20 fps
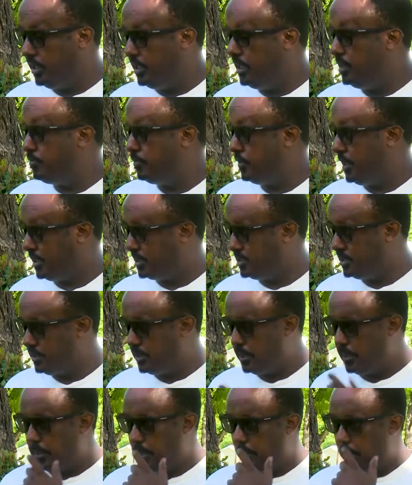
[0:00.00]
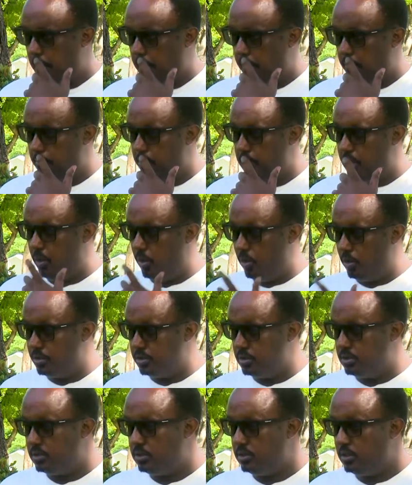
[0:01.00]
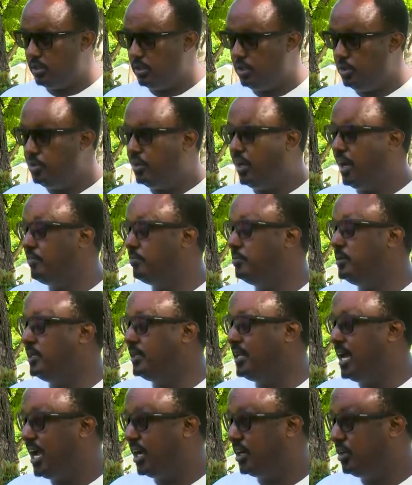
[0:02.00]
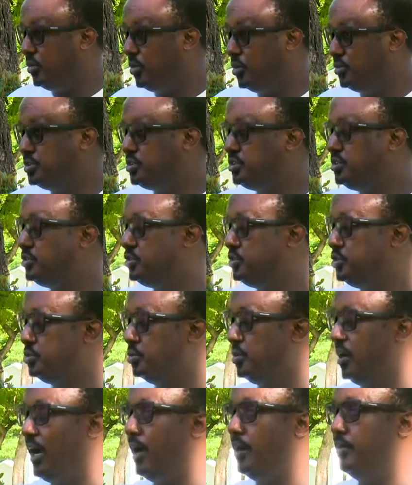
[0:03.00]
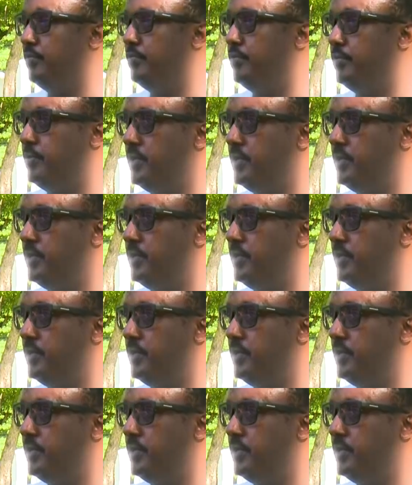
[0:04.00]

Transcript: effect because you have been diagnosed to have